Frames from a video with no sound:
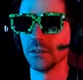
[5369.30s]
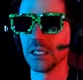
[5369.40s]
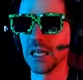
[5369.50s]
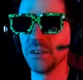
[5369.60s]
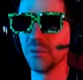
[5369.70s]

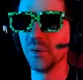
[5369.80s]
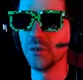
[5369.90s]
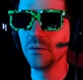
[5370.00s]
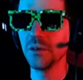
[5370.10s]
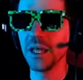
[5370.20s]
And the
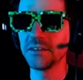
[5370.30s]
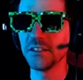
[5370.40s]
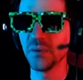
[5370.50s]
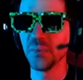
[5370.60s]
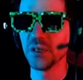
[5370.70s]
balloon, like,
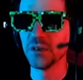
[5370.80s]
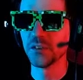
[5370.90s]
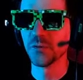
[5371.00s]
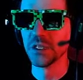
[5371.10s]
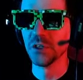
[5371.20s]

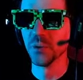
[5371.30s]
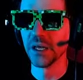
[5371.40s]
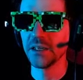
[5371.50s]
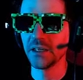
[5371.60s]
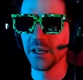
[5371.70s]
disappears when you
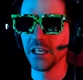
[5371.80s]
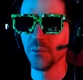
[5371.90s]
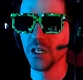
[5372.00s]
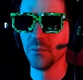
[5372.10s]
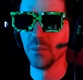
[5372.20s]
hit an
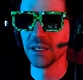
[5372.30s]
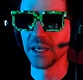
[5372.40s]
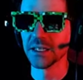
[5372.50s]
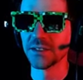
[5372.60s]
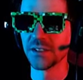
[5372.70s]
enemy, but,
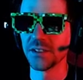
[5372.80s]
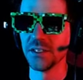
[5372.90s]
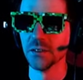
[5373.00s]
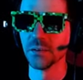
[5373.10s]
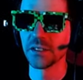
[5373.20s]
like, it's
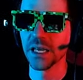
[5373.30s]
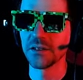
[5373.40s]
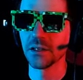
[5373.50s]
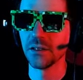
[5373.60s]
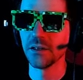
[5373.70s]
still
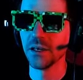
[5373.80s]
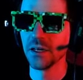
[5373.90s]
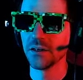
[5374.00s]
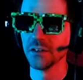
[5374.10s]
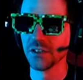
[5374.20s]
technically
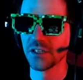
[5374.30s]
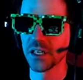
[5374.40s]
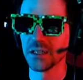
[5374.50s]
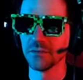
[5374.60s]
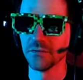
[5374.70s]
there. You just
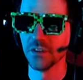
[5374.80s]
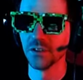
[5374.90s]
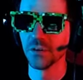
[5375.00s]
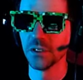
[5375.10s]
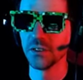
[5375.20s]
can't
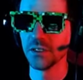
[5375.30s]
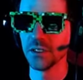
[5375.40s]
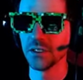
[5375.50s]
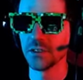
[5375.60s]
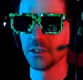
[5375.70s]
visually see it.